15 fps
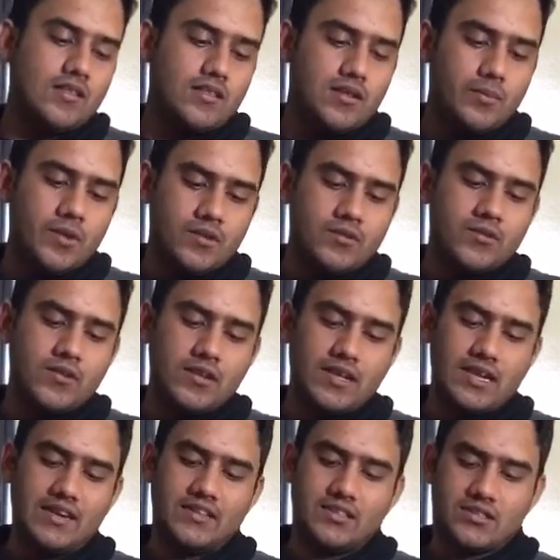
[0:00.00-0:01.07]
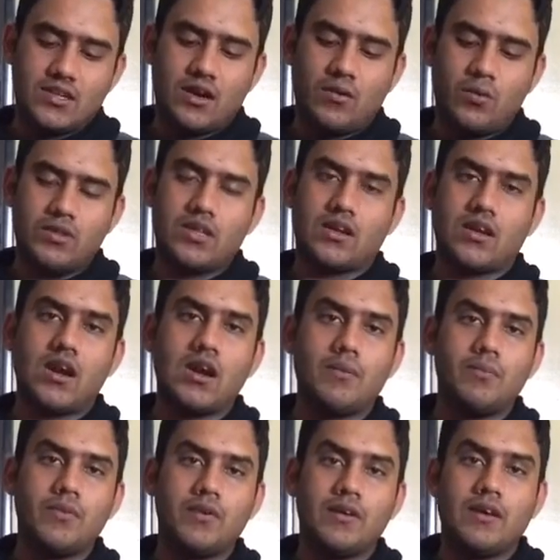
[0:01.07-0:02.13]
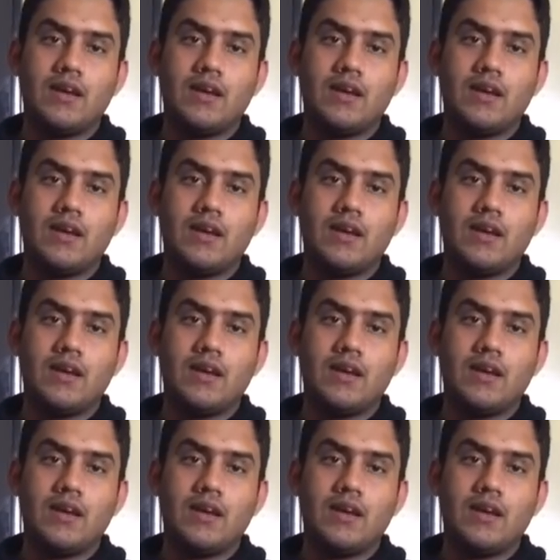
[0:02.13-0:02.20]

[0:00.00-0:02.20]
the balloon gets stuck with the cup,